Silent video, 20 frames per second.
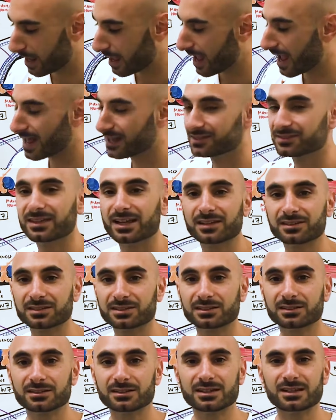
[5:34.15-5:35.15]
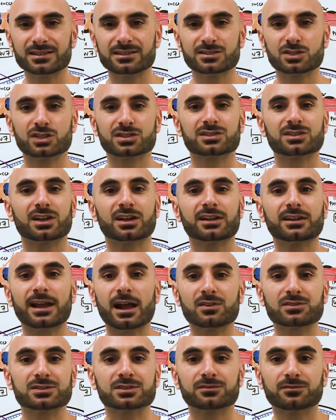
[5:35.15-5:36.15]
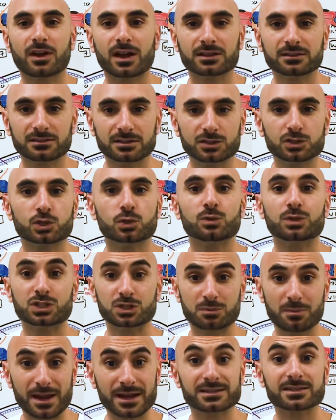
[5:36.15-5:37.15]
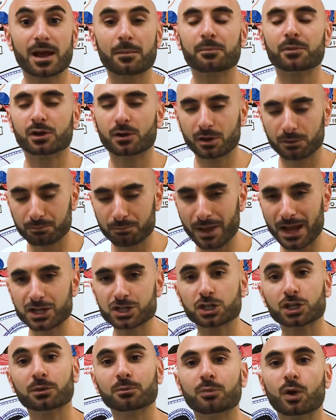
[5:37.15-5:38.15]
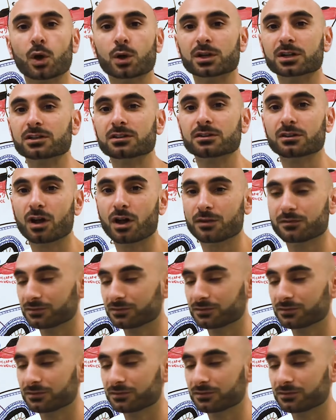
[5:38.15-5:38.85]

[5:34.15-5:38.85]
And dentin is just a calcified tissue which makes up a major component of